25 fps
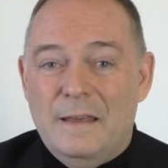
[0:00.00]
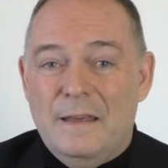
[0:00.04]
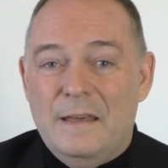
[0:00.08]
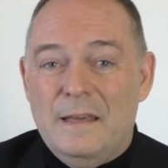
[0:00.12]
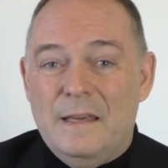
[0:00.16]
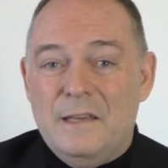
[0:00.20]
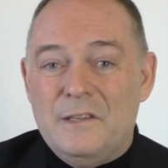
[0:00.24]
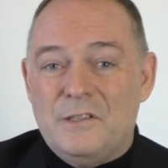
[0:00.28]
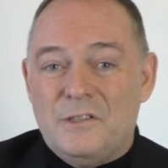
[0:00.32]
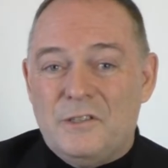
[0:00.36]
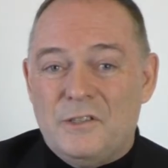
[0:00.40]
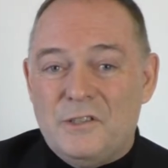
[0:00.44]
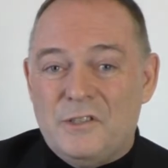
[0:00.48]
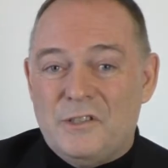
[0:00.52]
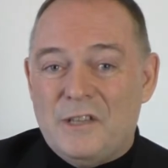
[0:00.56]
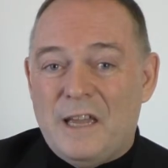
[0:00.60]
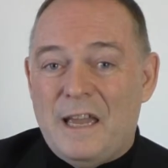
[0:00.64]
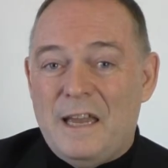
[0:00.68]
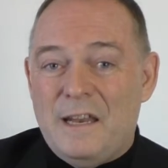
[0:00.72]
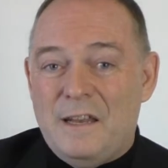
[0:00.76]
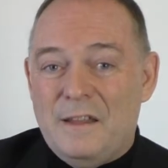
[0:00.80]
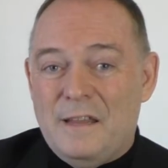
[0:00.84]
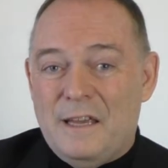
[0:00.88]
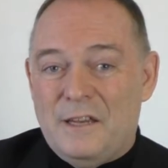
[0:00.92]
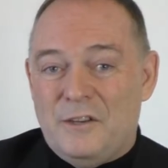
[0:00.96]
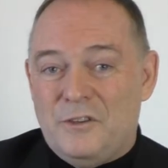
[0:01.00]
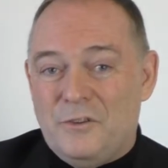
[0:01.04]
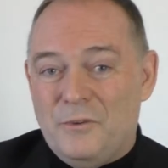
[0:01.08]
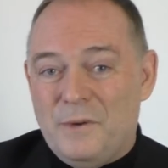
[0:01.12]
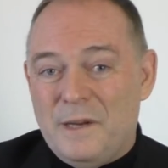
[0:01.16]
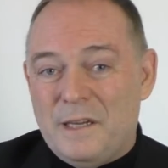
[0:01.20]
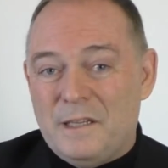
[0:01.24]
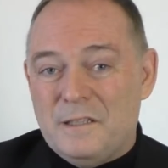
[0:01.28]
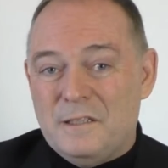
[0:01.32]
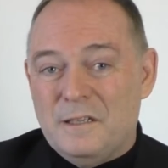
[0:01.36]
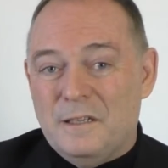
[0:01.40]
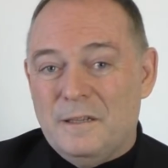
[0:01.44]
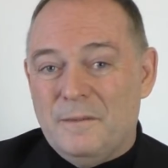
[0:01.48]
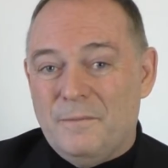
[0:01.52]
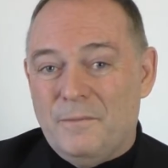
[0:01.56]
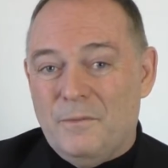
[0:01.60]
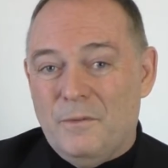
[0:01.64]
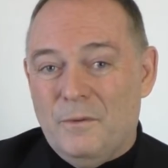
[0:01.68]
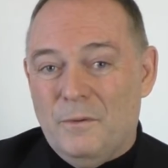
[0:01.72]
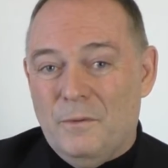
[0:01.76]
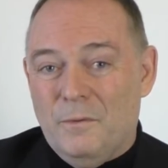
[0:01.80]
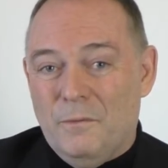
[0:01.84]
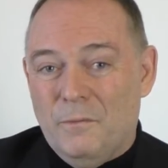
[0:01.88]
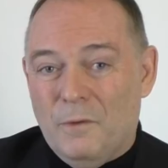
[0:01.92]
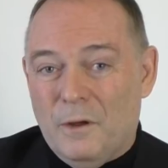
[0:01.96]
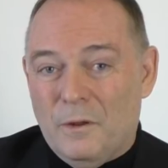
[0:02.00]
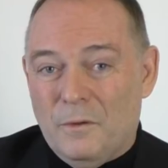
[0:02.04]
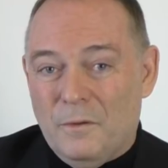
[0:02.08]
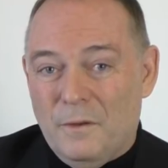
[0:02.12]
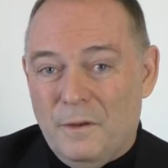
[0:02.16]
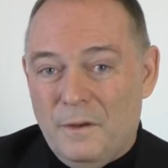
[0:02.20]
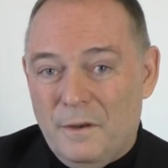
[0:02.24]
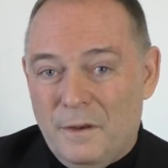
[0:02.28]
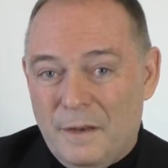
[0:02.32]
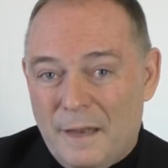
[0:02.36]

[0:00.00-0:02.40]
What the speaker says: is to say to that director, well,